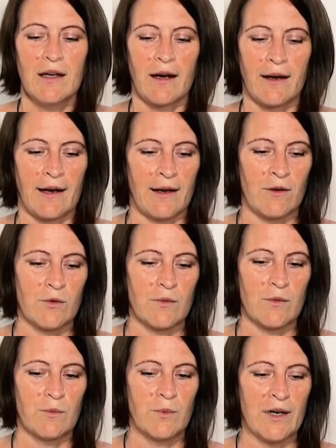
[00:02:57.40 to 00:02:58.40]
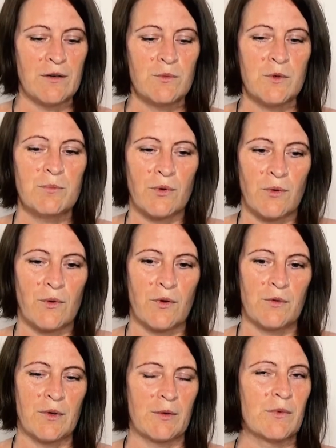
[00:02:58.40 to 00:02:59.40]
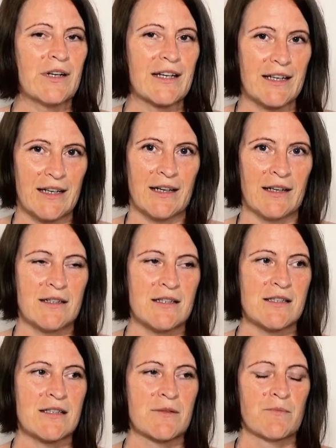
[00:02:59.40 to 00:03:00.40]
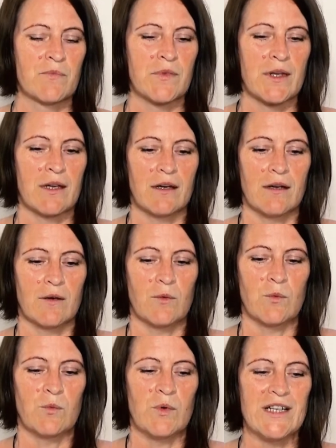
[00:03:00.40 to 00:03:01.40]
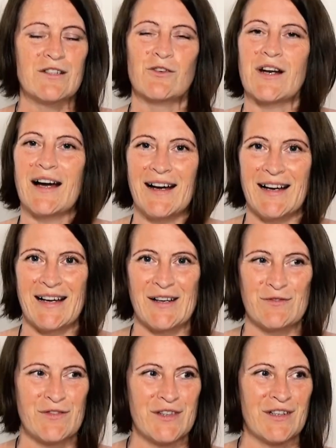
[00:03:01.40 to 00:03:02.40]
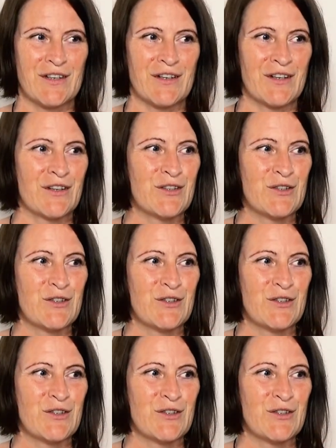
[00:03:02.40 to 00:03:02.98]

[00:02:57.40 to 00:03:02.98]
Now, when we're born, when we're kids, we don't have the